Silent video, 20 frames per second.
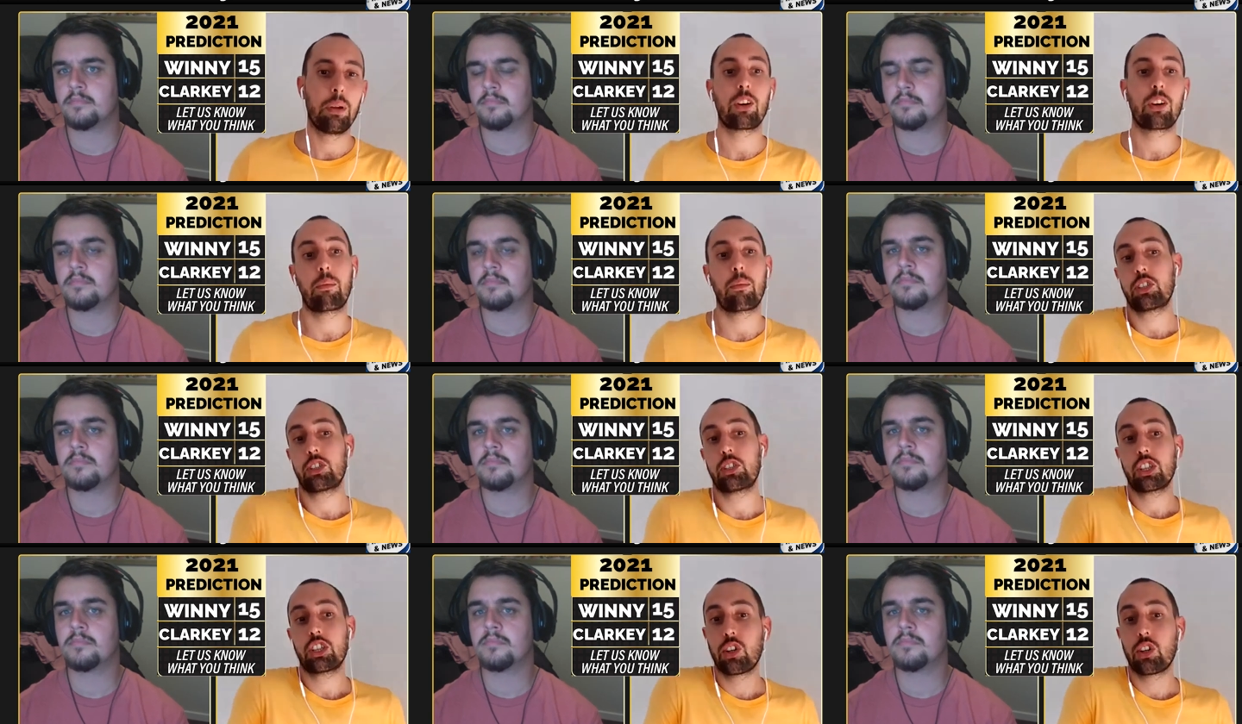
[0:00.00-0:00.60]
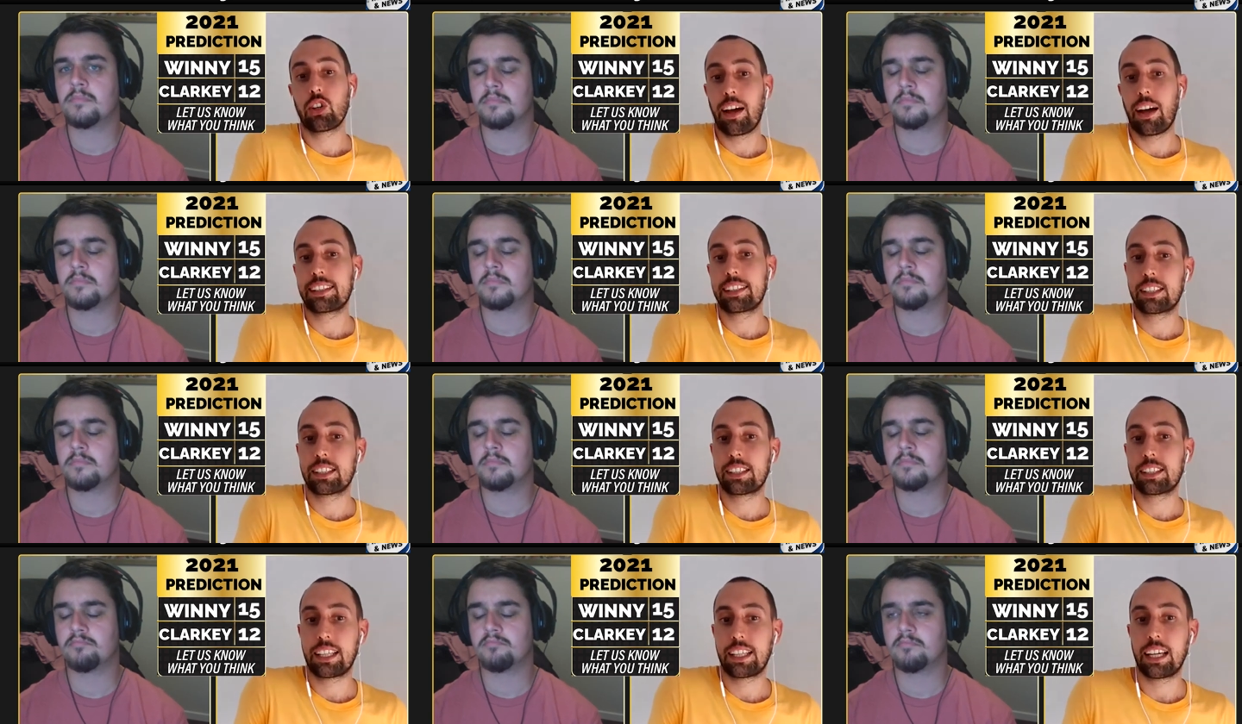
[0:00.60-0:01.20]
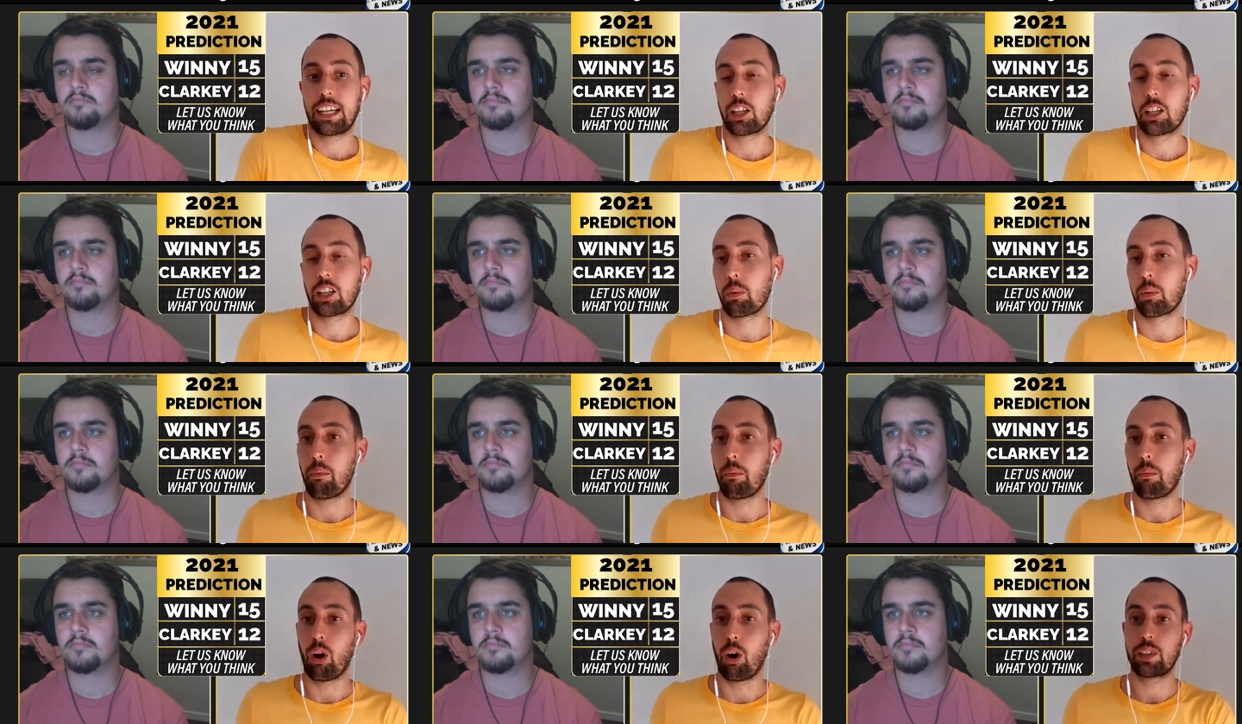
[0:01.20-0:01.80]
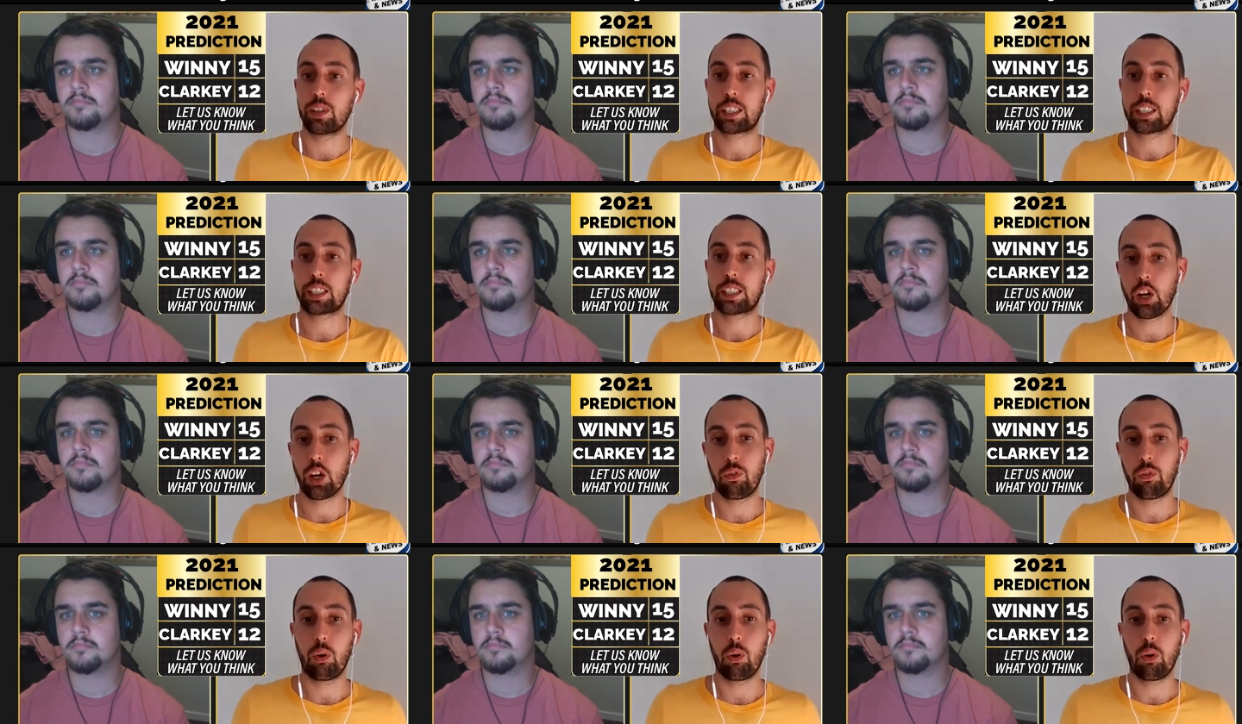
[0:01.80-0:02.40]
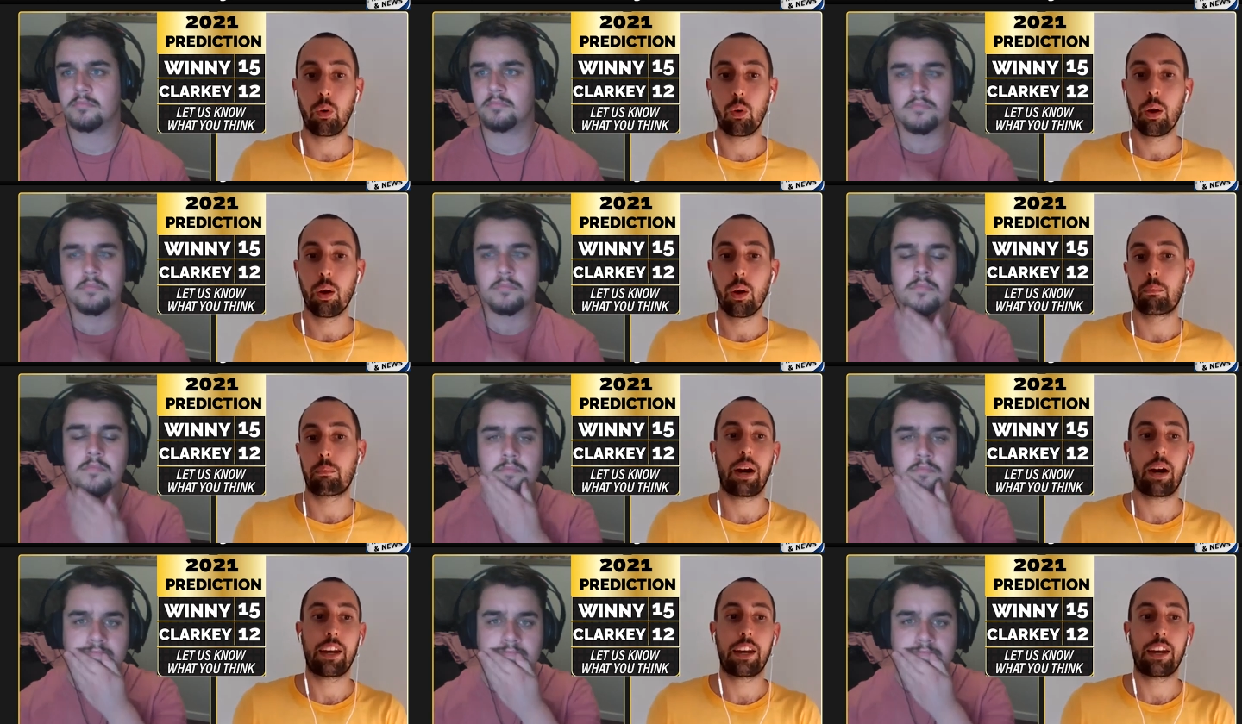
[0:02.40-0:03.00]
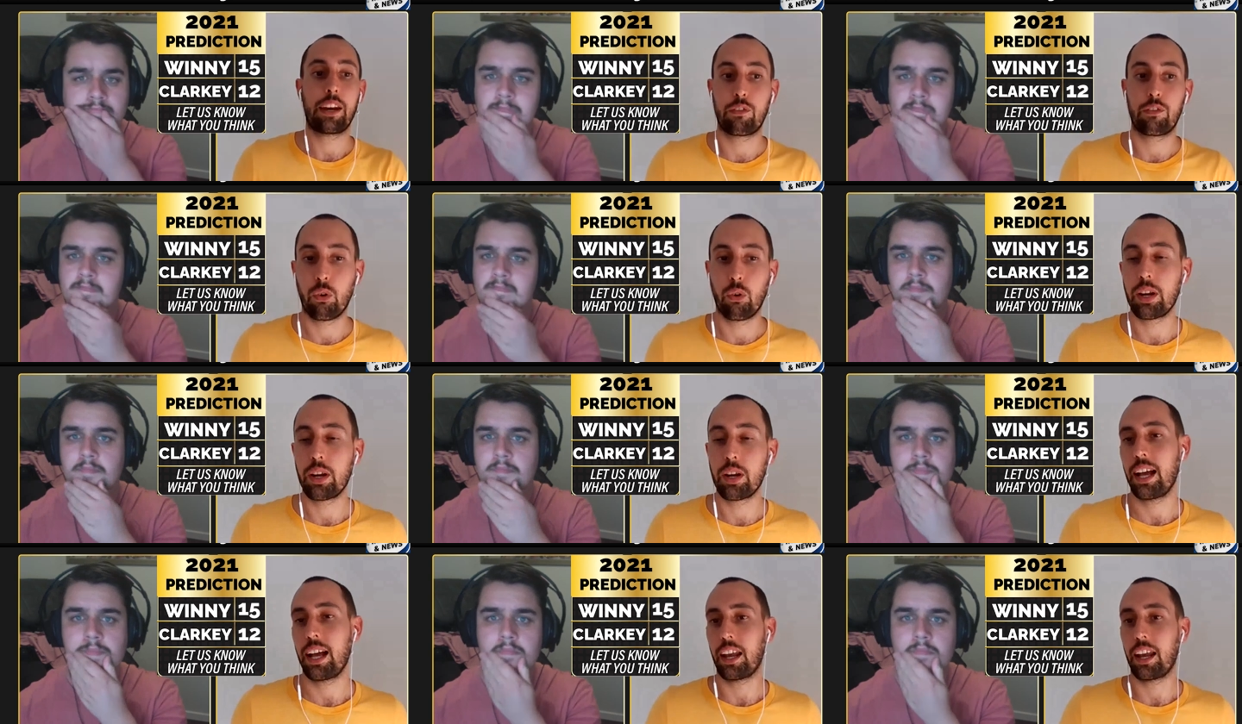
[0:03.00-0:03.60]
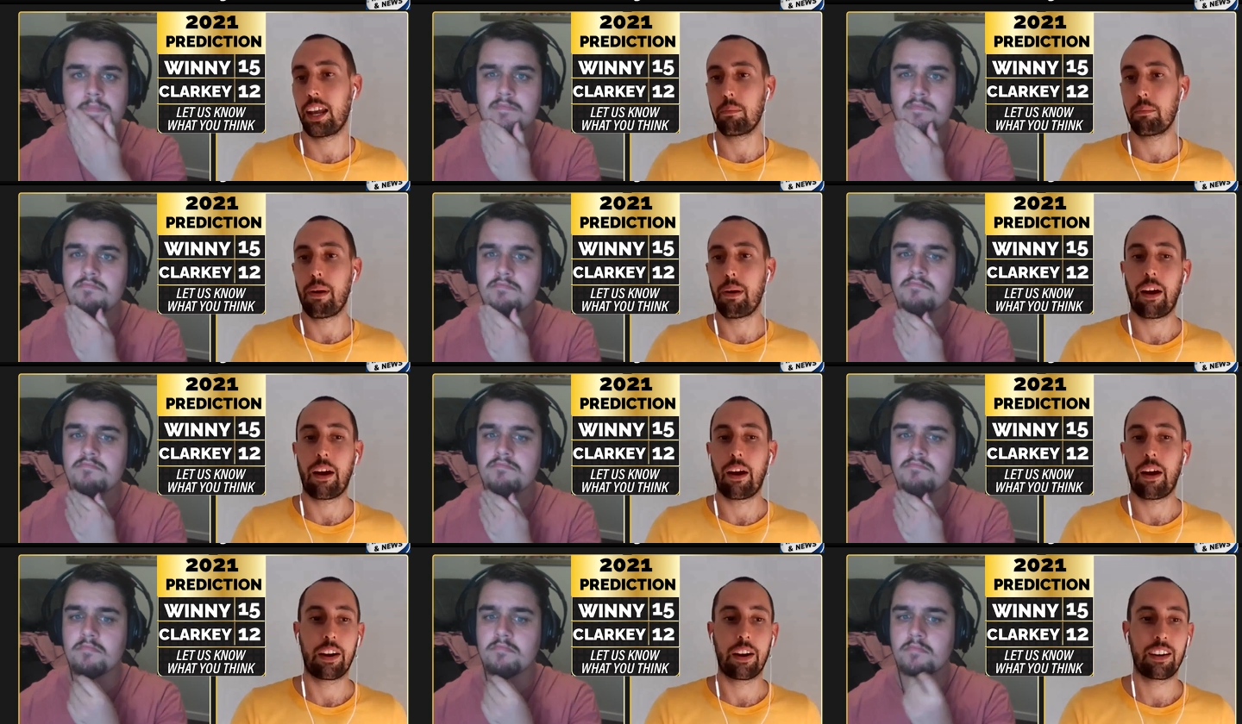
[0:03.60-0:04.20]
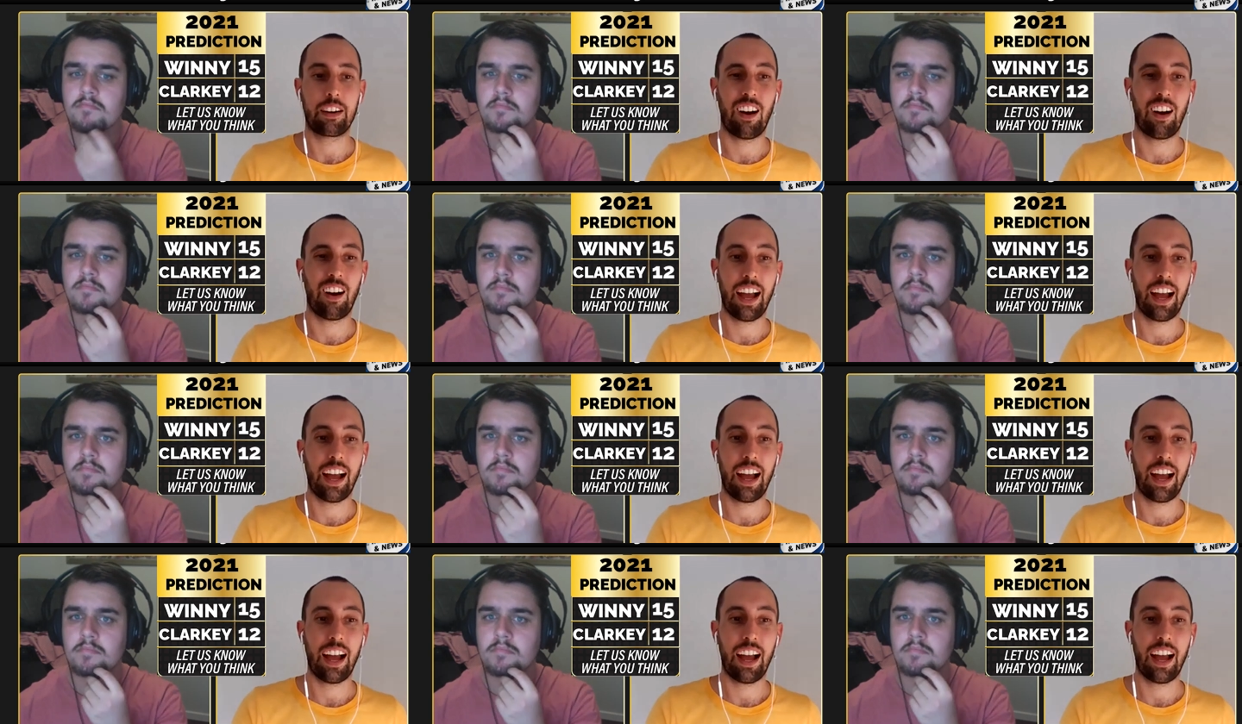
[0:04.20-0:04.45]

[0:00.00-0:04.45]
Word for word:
Speaker 1: But look, I'm just excited to see a little bit more of a skillful brand of footy under Barrett.